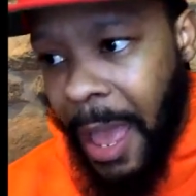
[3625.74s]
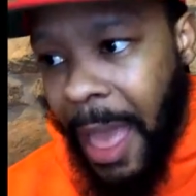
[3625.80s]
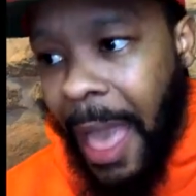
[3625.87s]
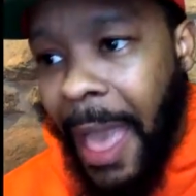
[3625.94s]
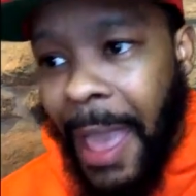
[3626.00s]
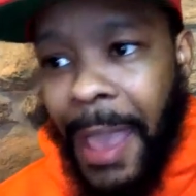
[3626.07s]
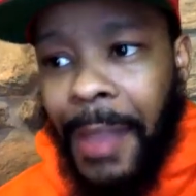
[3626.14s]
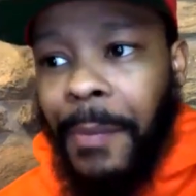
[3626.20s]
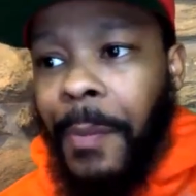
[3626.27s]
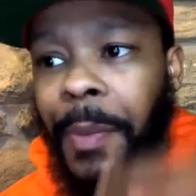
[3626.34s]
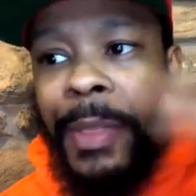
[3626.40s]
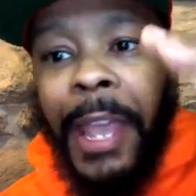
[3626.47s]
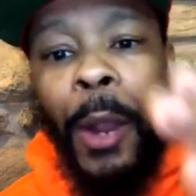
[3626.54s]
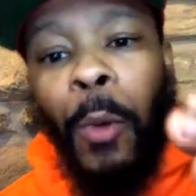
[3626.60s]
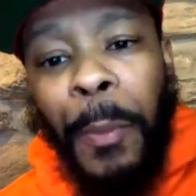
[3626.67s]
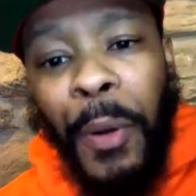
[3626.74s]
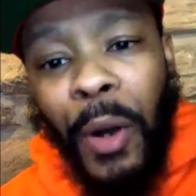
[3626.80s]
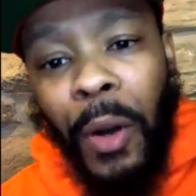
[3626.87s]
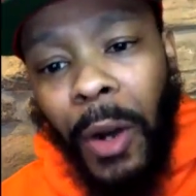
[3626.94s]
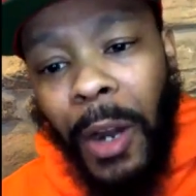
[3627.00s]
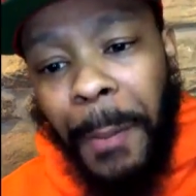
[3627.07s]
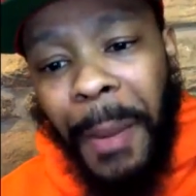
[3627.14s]
and they were put
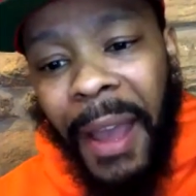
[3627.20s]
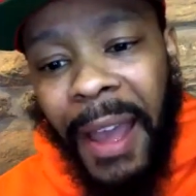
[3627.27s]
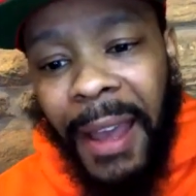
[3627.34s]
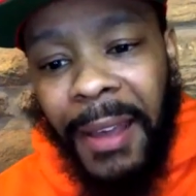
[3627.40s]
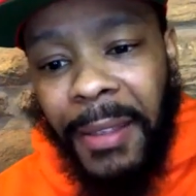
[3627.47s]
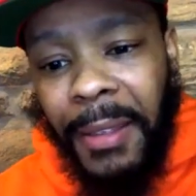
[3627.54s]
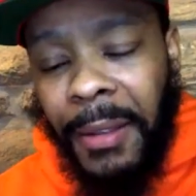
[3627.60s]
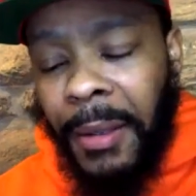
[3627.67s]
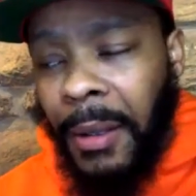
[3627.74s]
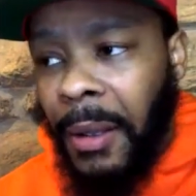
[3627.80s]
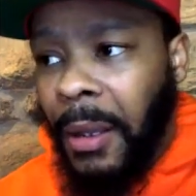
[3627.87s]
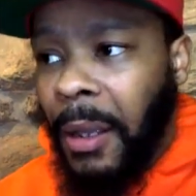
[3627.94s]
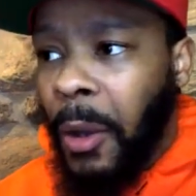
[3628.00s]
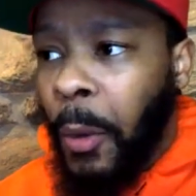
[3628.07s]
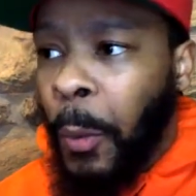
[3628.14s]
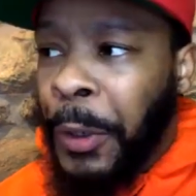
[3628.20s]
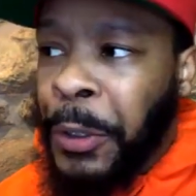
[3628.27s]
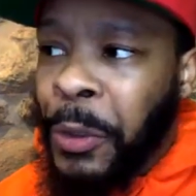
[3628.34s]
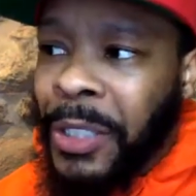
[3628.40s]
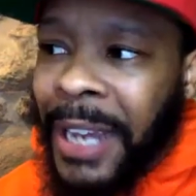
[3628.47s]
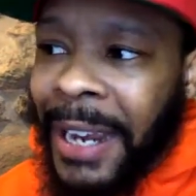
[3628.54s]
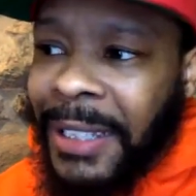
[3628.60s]
on a path. When
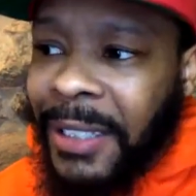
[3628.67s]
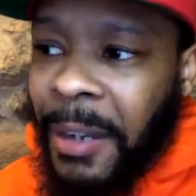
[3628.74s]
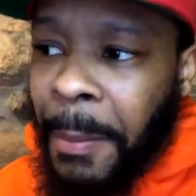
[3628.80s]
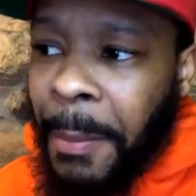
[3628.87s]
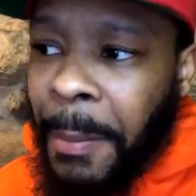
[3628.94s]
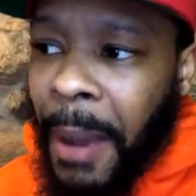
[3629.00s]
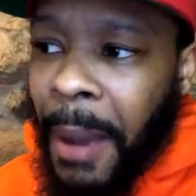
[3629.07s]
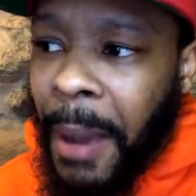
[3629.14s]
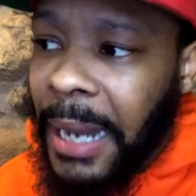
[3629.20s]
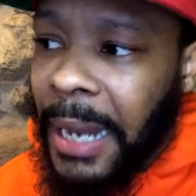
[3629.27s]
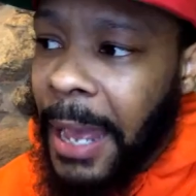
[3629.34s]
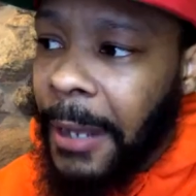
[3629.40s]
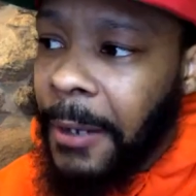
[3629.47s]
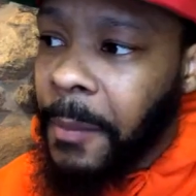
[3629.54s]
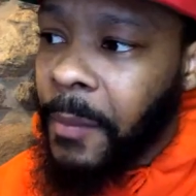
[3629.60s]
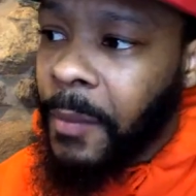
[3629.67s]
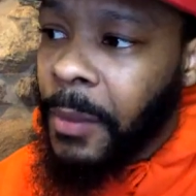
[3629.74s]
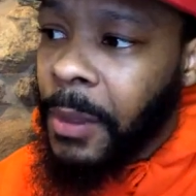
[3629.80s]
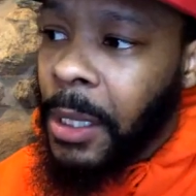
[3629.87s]
you take somebody that,